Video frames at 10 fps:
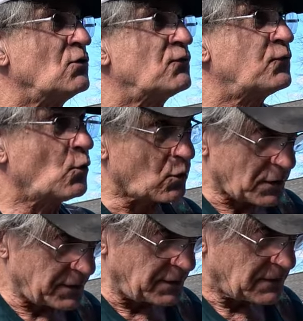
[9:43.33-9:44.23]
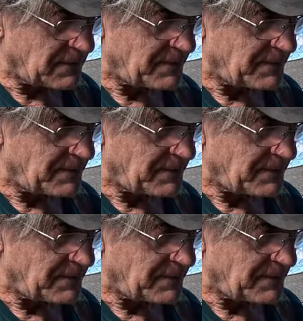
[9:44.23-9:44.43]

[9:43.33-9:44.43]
Ford,